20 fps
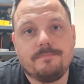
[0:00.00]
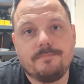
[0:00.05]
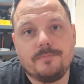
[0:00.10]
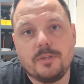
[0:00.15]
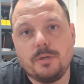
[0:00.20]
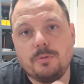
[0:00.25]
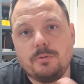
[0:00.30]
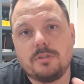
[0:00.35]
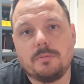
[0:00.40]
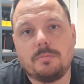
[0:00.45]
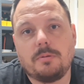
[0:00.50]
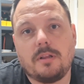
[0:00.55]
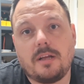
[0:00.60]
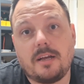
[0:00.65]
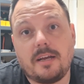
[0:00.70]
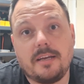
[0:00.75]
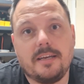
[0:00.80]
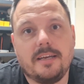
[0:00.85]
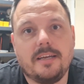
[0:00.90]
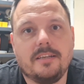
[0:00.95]
new
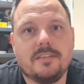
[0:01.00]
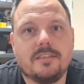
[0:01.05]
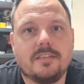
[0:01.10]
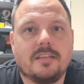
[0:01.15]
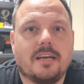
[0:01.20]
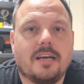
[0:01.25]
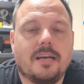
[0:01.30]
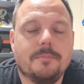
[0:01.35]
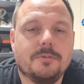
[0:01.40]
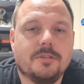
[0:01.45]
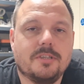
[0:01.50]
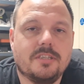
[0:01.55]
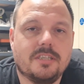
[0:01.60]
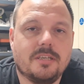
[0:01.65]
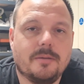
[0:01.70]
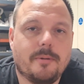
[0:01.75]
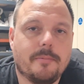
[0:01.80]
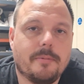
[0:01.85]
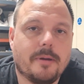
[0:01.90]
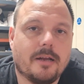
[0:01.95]
supply into that M C
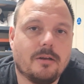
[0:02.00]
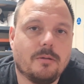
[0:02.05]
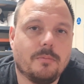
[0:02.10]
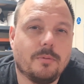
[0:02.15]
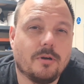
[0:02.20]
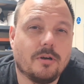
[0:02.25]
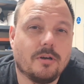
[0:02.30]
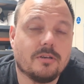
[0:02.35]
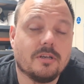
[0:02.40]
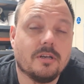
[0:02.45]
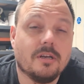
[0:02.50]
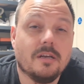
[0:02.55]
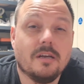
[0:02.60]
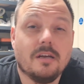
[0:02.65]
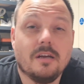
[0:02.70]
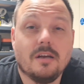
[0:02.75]
C B panel board.